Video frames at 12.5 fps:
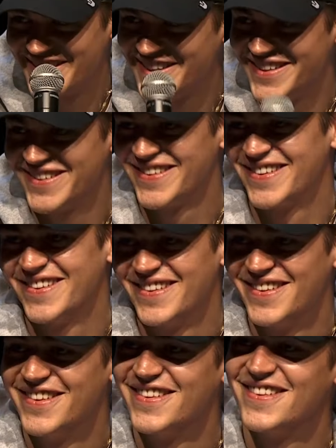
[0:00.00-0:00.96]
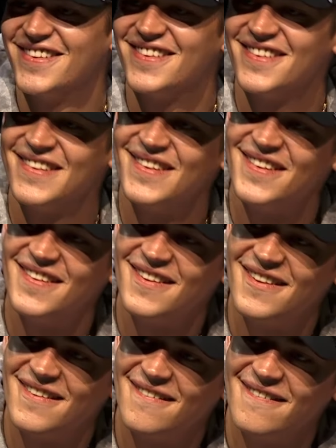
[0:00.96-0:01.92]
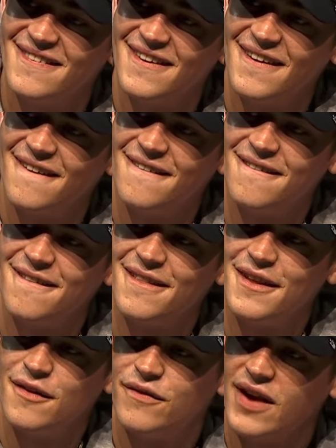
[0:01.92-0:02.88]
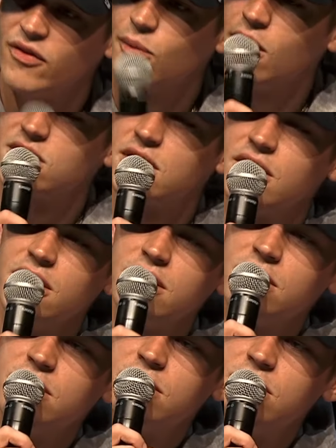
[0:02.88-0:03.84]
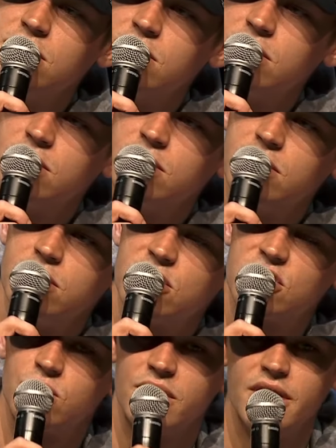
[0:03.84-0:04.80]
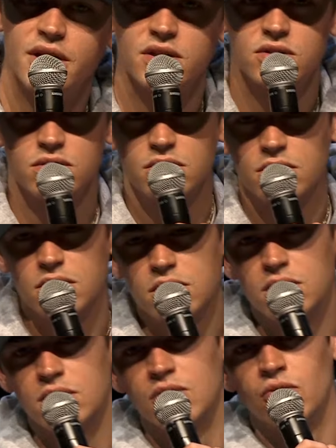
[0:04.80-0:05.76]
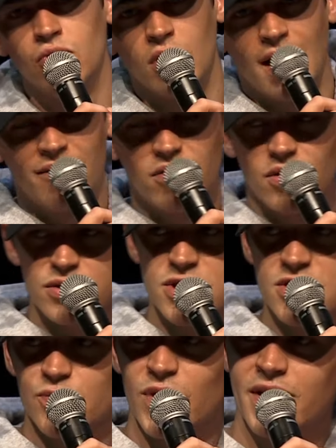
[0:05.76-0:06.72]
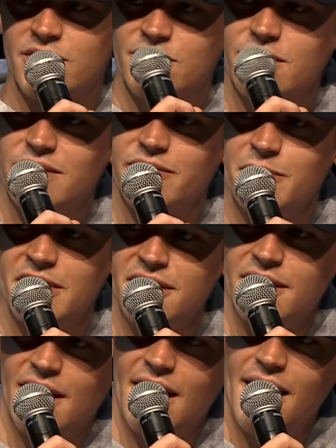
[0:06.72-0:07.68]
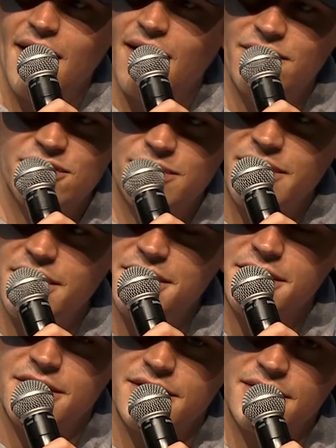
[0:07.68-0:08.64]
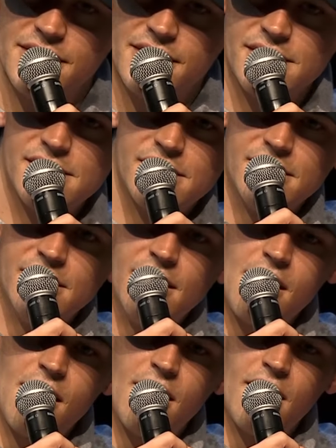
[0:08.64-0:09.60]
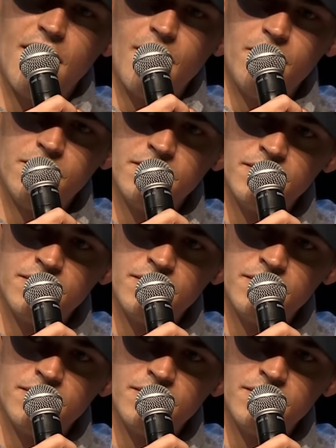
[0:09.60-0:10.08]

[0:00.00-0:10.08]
wanted to know what your favourite sweets were. Favorite what, sorry? Sweets. Sweets. Oh, I've got a sweet tooth, me. I love sweets. It's a